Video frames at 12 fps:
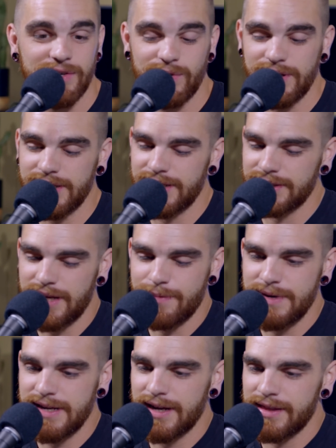Well, and
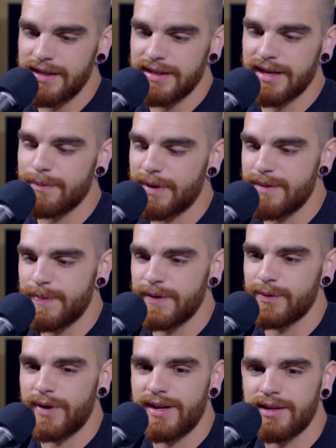I think that might be
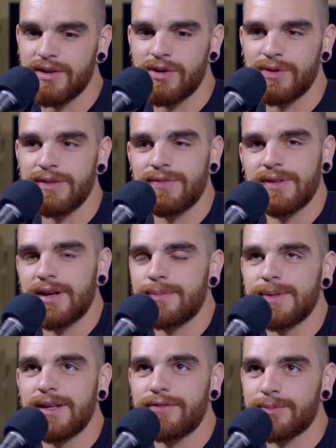the way to go.
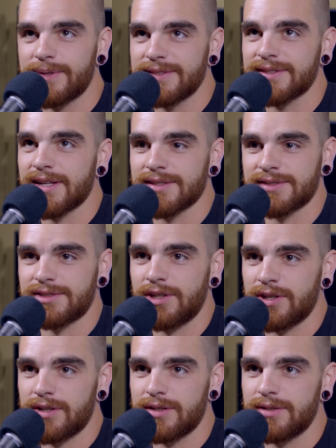Everybody's got to
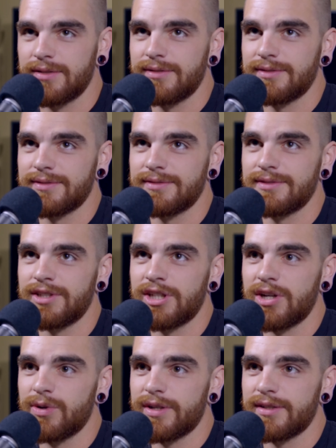start, you
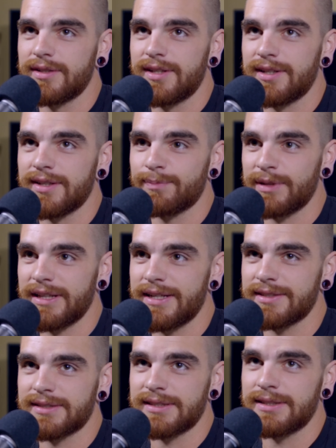know, in a
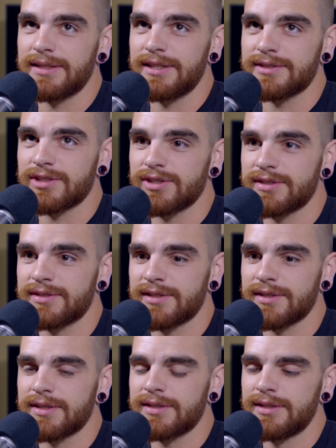place, and it's good
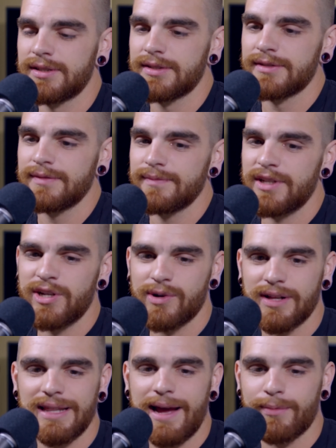to, you know,
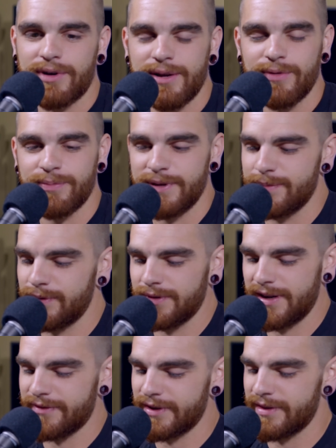collaborate with people
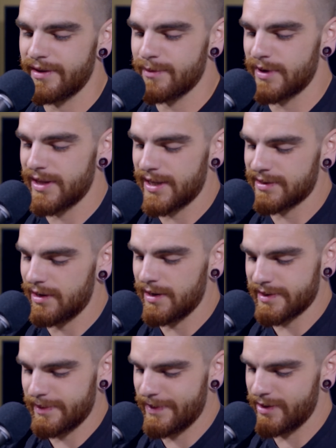and everything. But that's
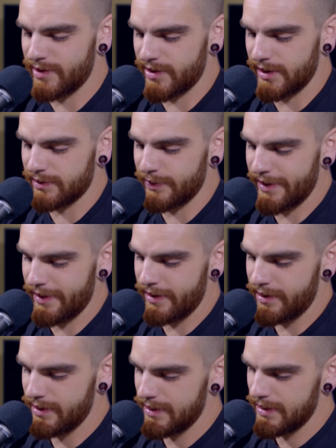awesome that you stuck with
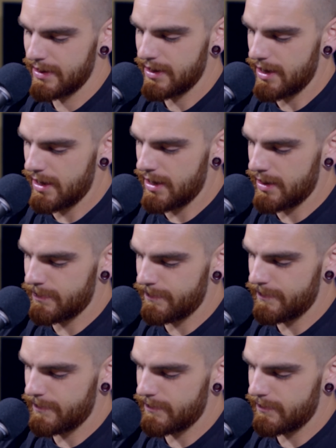it.
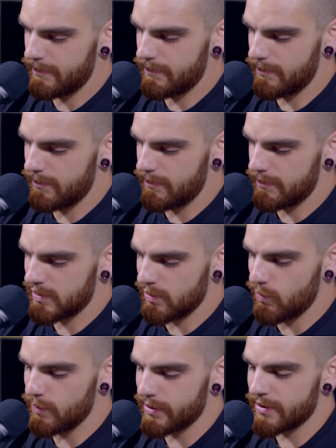So,
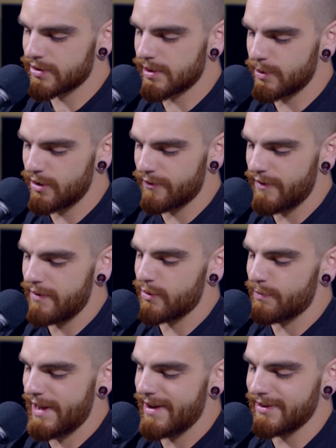what were some of your favorite
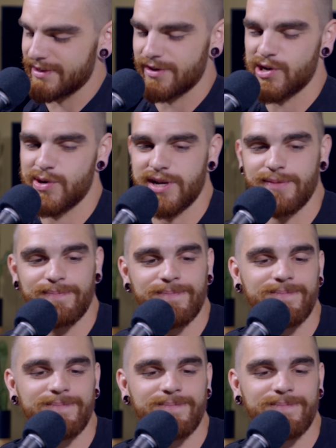bands growing up?